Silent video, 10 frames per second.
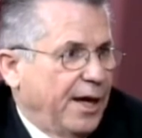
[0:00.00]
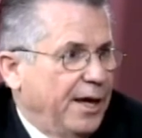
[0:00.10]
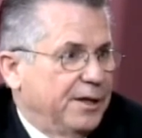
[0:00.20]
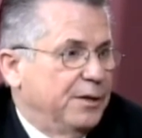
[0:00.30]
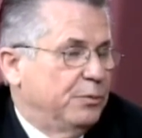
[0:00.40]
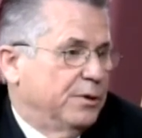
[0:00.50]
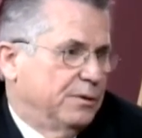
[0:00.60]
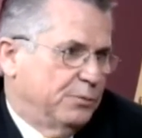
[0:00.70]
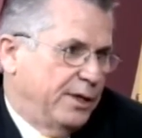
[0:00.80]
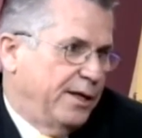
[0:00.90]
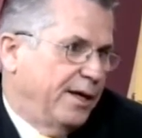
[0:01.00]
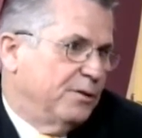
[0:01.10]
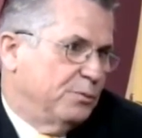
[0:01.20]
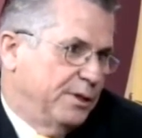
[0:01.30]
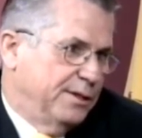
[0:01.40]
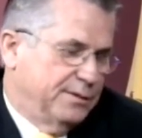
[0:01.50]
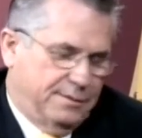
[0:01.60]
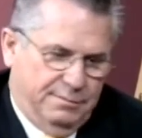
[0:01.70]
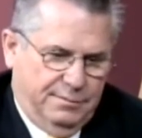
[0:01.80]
and it will radiate with